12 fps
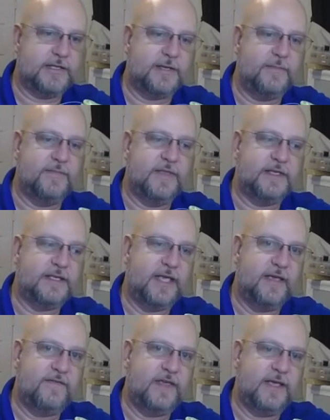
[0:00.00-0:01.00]
something this
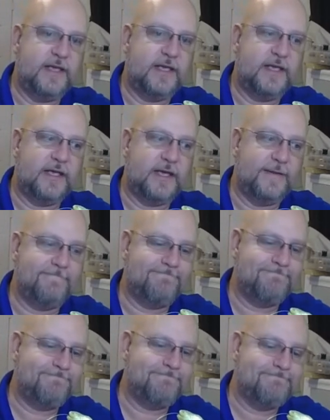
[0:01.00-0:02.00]
heavy,
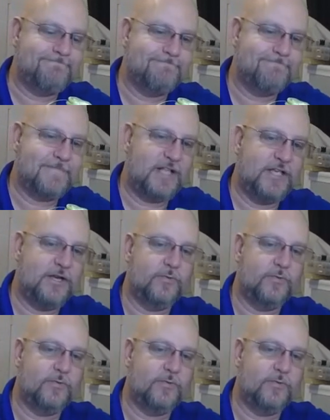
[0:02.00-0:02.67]
you